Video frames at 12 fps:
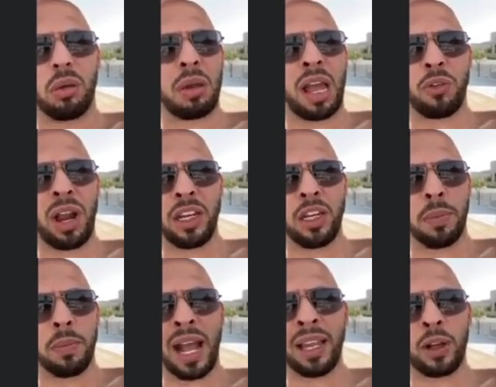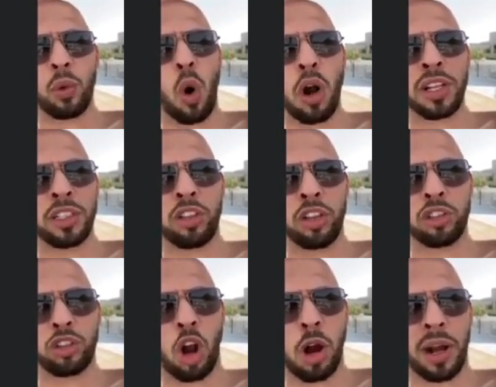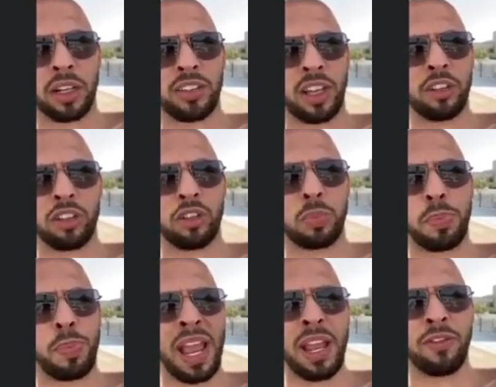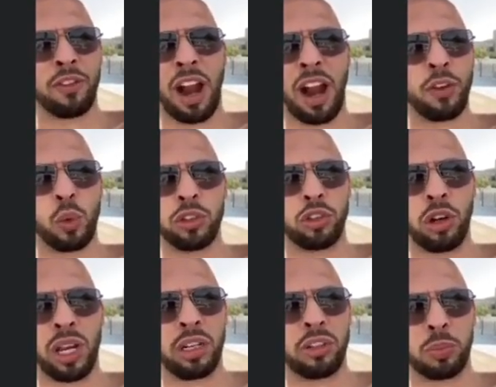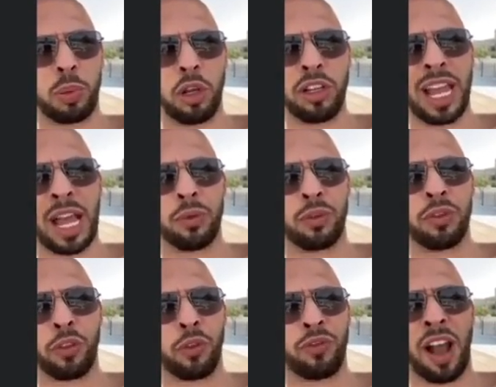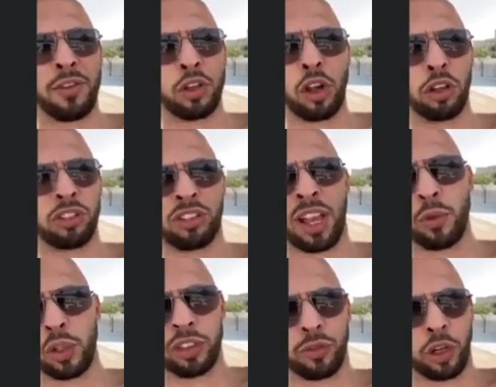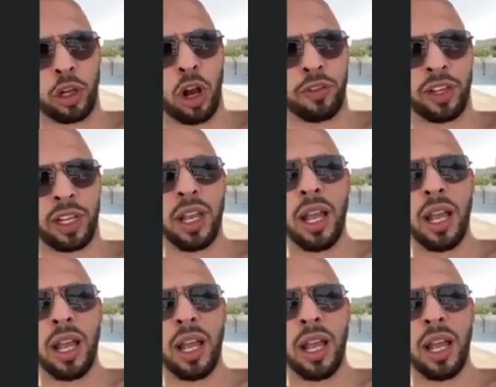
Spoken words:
at random. I like walking into the Starbucks and just paying for everyone's drink, just putting down for $500 to say everyone gets coffee.